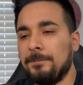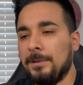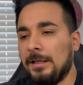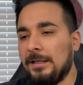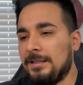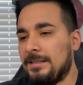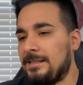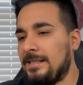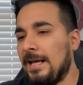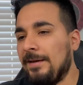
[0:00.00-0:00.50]

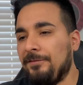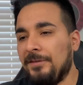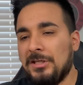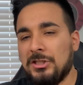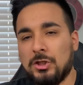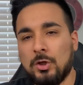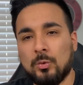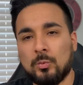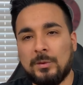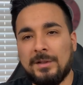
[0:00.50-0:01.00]
safeties
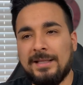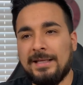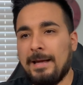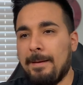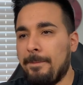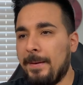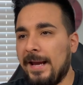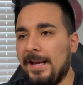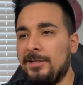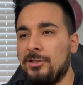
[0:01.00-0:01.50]
don't really
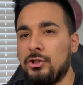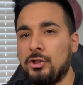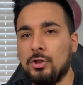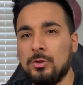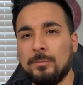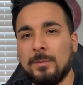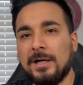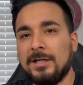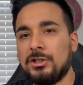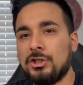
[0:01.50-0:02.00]
get paid too
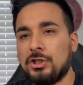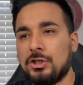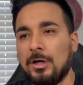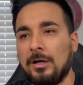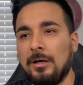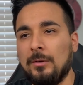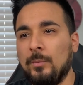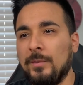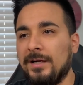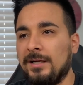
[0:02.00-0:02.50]
much
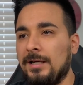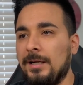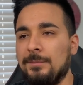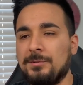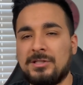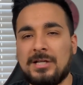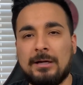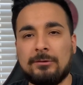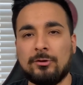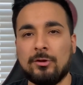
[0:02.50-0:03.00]
when it comes
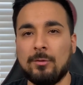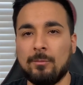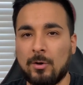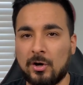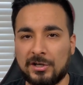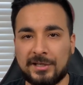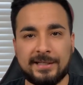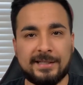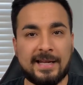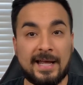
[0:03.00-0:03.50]
down to the
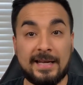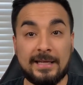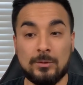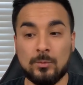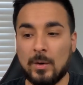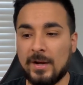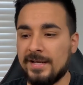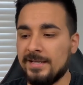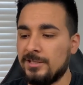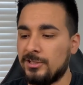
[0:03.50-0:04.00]
market
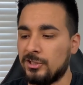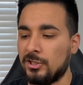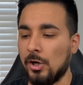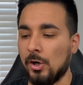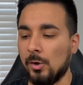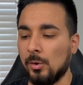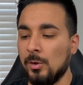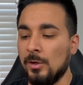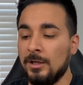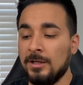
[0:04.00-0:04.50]
anyways.
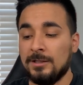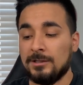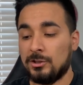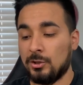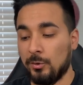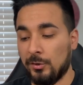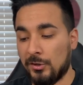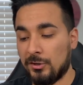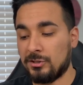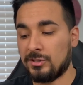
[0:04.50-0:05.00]
So
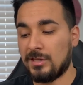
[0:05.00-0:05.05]
there's